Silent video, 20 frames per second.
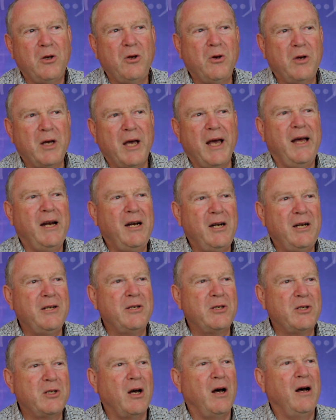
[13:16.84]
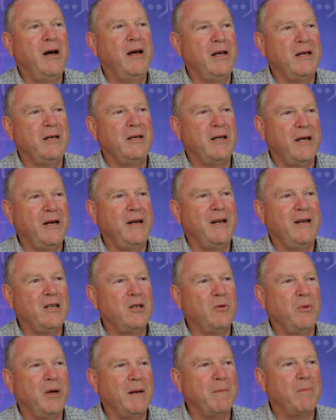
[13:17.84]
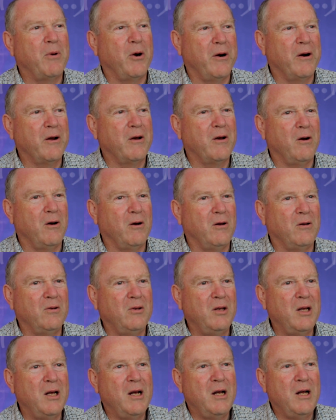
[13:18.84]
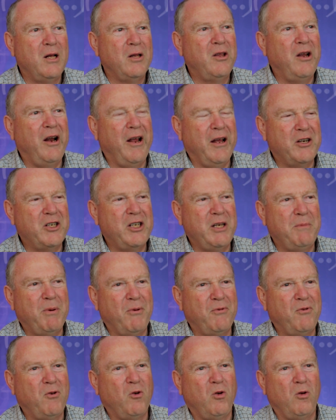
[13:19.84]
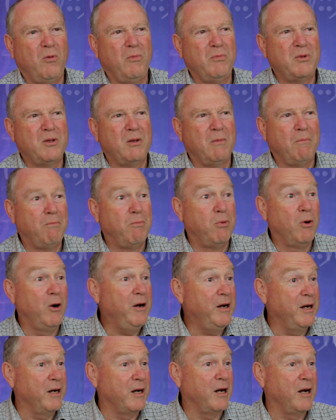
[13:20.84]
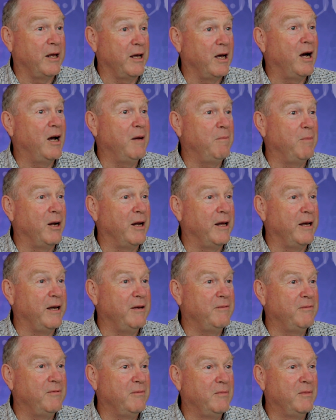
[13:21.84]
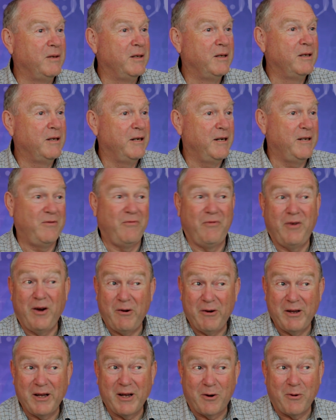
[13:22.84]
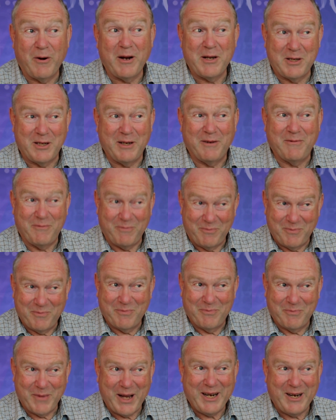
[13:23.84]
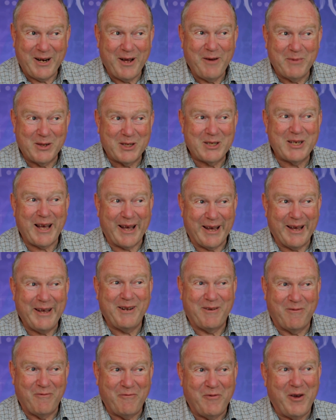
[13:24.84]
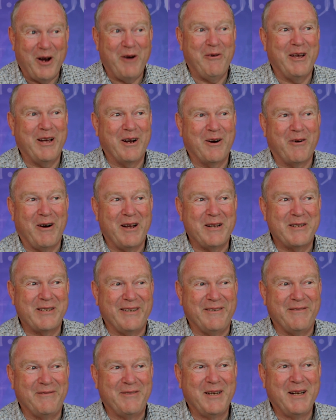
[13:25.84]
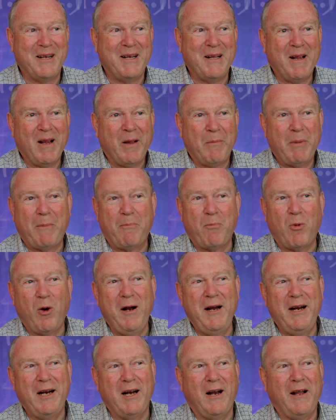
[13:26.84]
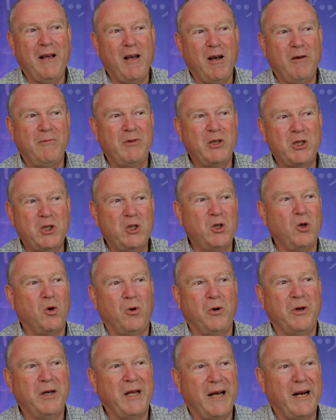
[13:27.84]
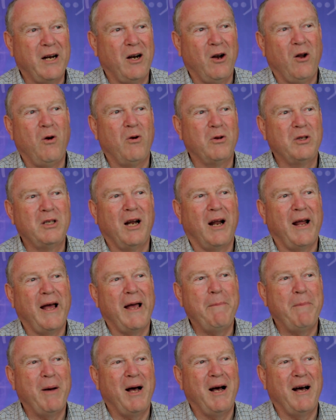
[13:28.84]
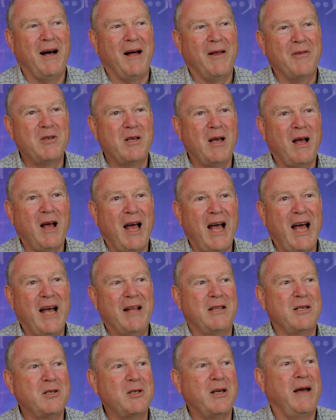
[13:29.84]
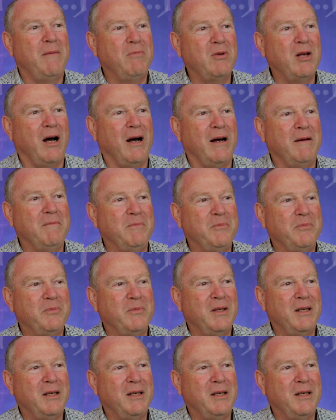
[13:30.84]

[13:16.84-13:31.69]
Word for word: You can design an end-to-end protocol that actually performs brilliantly, I believe, and it's very aggressive. Make no mistake, it's very aggressive, but brilliantly over short and long delay paths at the same time.